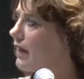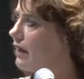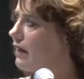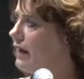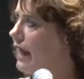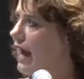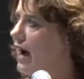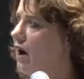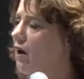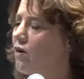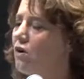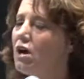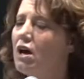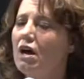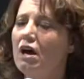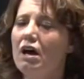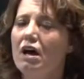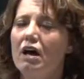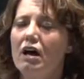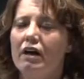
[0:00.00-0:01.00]
Now,
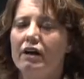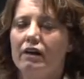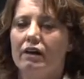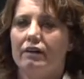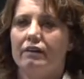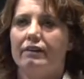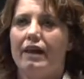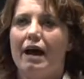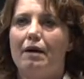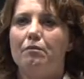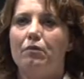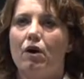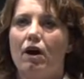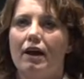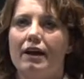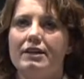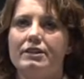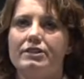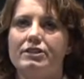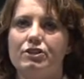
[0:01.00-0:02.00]
That
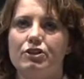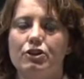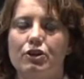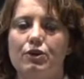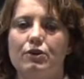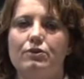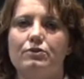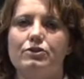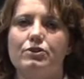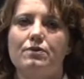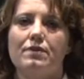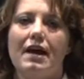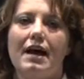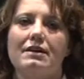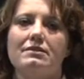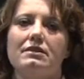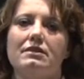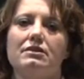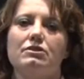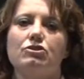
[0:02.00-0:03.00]
brought us to
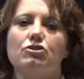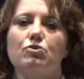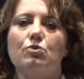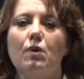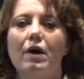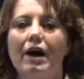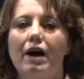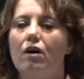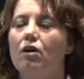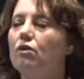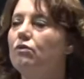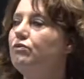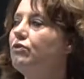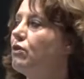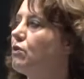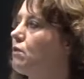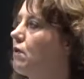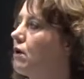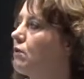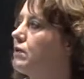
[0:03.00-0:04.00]
2012,
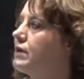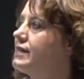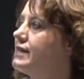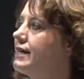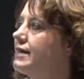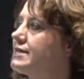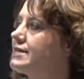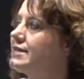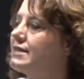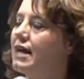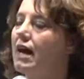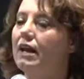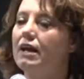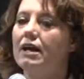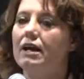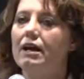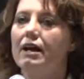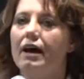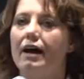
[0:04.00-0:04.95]
where we did a study.